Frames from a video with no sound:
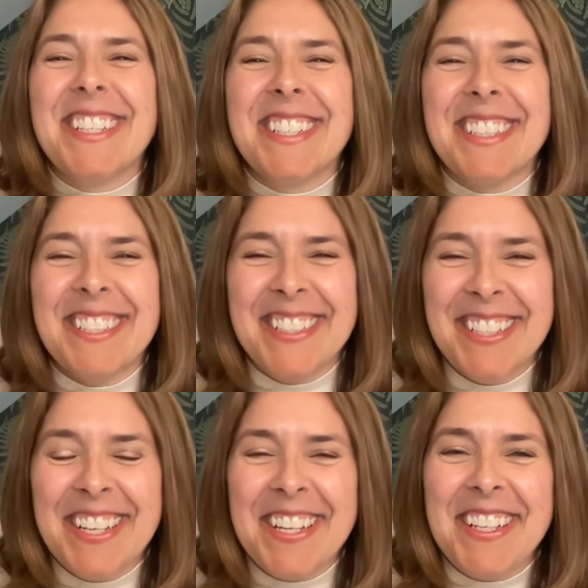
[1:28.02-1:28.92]

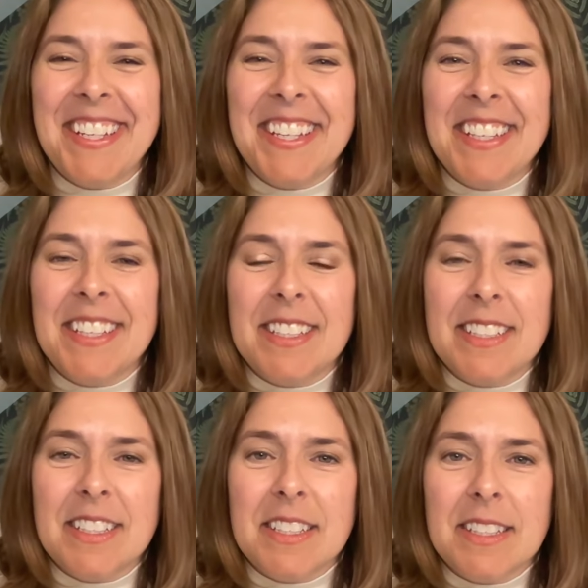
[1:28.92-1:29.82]

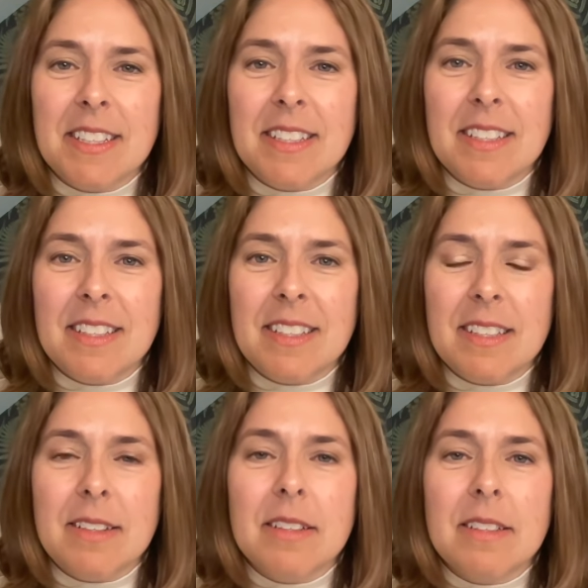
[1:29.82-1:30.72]

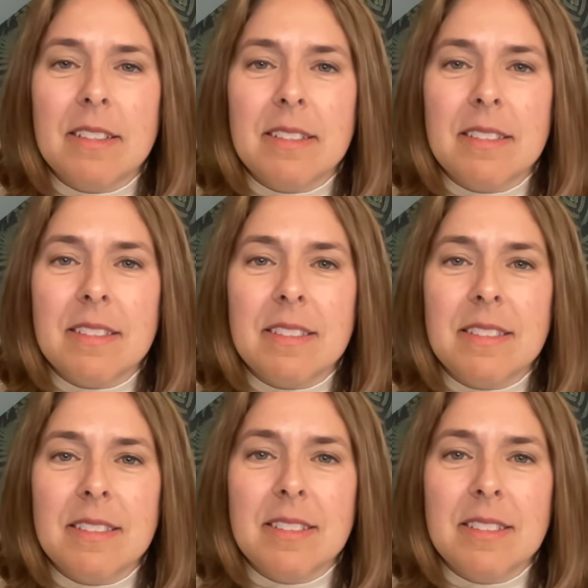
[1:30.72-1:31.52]
(silent)